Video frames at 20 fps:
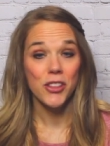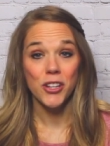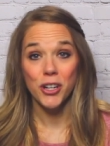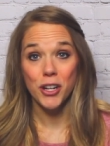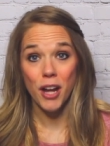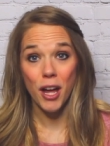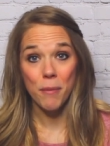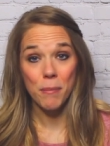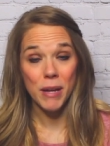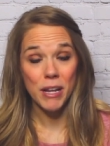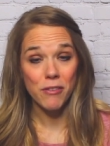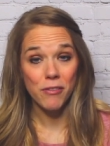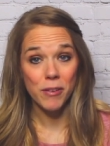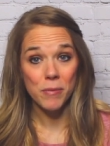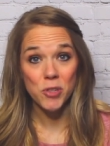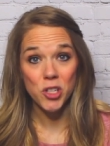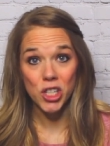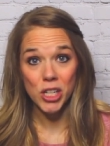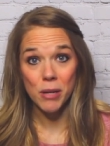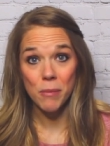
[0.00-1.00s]
They're not made from
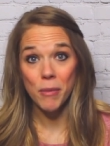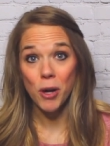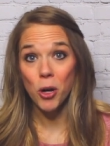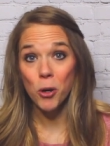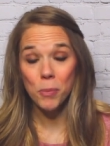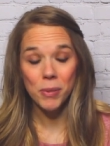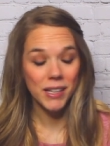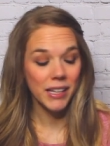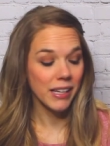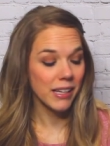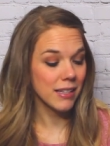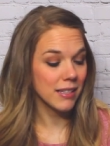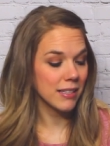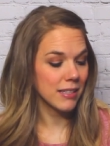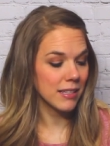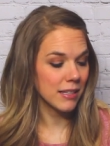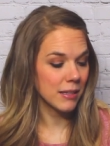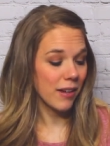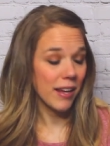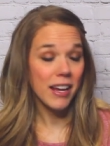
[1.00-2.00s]
GMO plants,